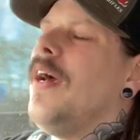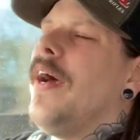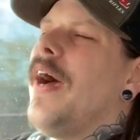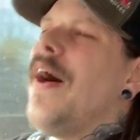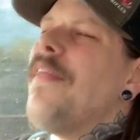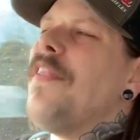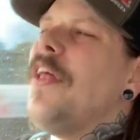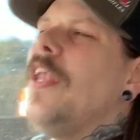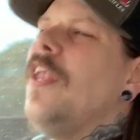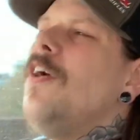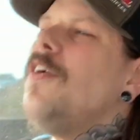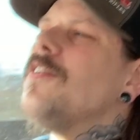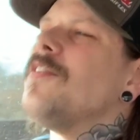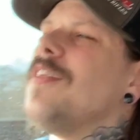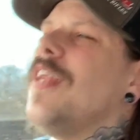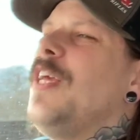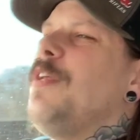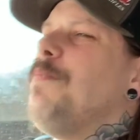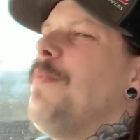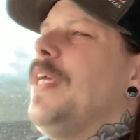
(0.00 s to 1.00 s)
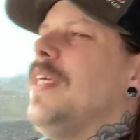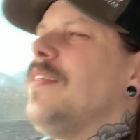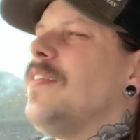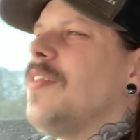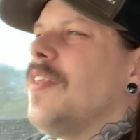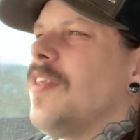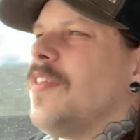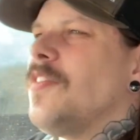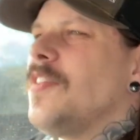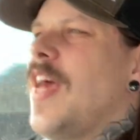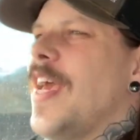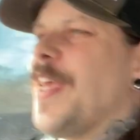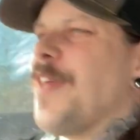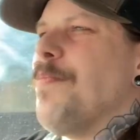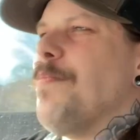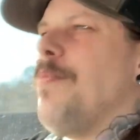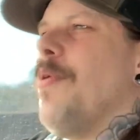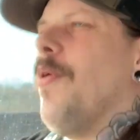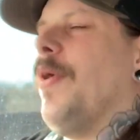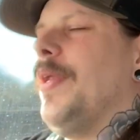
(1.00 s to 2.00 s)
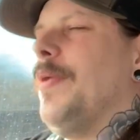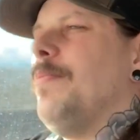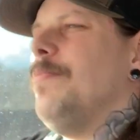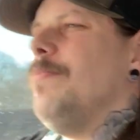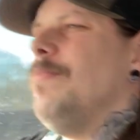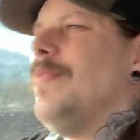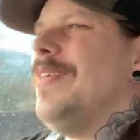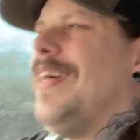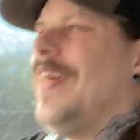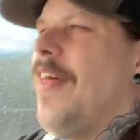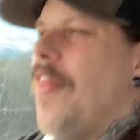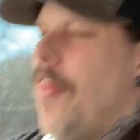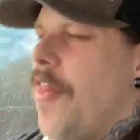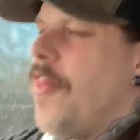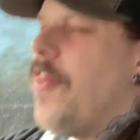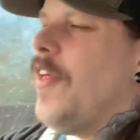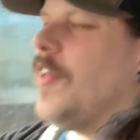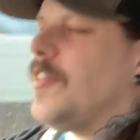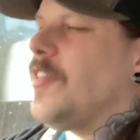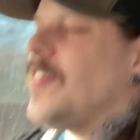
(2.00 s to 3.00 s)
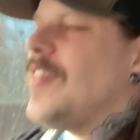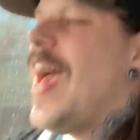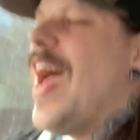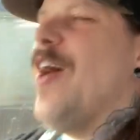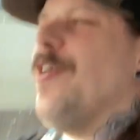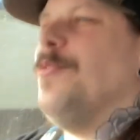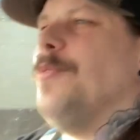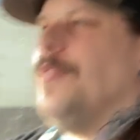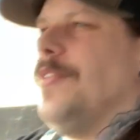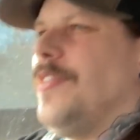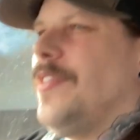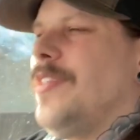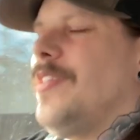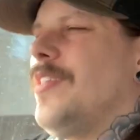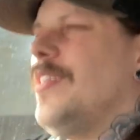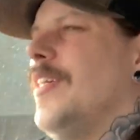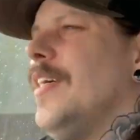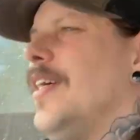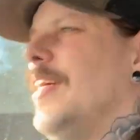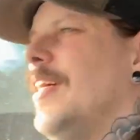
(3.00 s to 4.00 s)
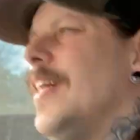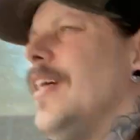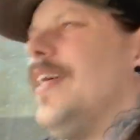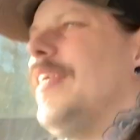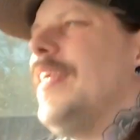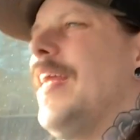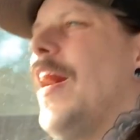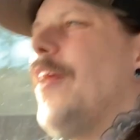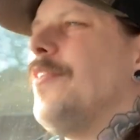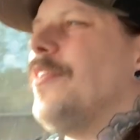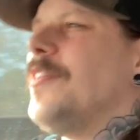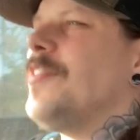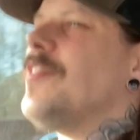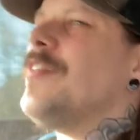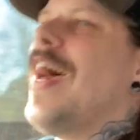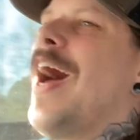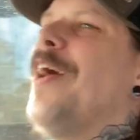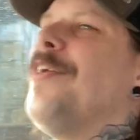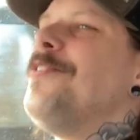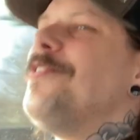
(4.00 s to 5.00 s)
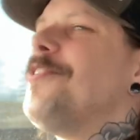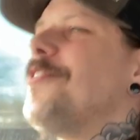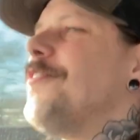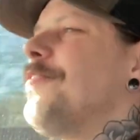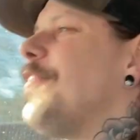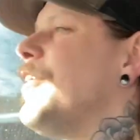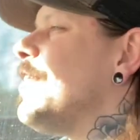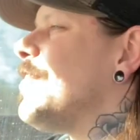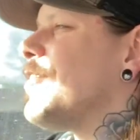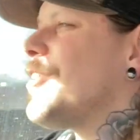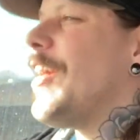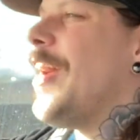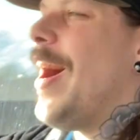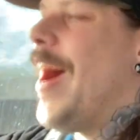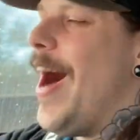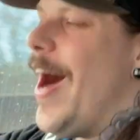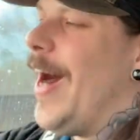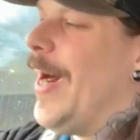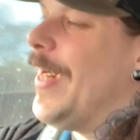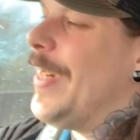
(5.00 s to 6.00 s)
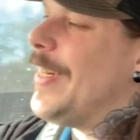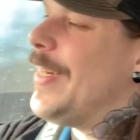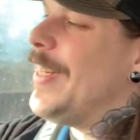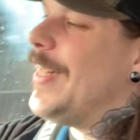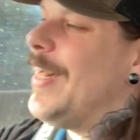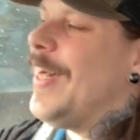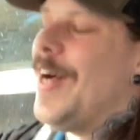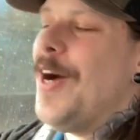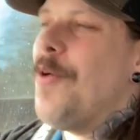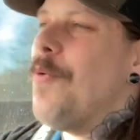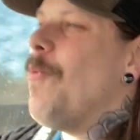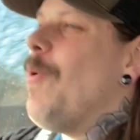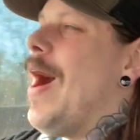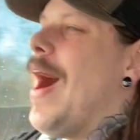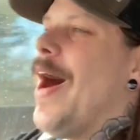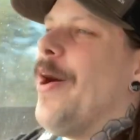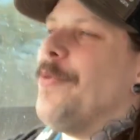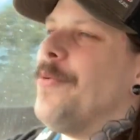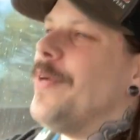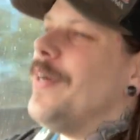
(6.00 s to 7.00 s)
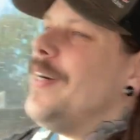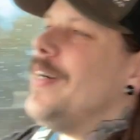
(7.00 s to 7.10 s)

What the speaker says: And the looks lead me into the second point, the sounds. Now the sounds of this car, wow.